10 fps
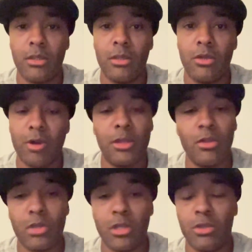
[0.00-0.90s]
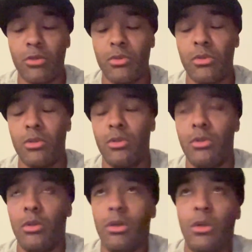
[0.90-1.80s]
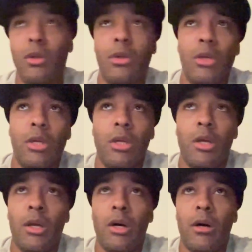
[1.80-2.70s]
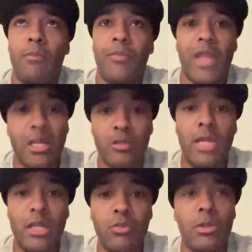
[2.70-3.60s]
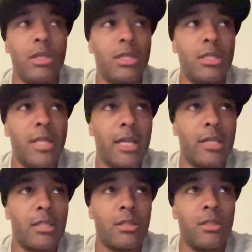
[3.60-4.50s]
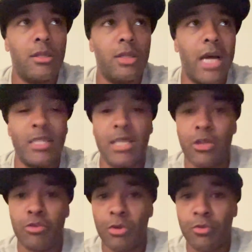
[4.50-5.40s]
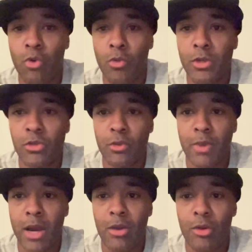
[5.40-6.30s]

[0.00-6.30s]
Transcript: Correct those issues. That's what these next, I'd say, 3 to 4 weeks are about.